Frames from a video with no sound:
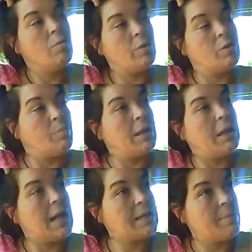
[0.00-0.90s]
which will be the
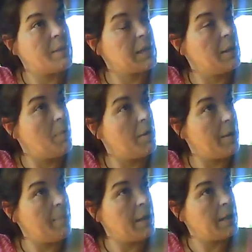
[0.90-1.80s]
last time I sleep on
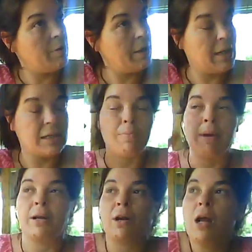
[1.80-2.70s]
that bed till he gets
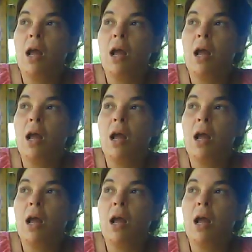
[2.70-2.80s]
better,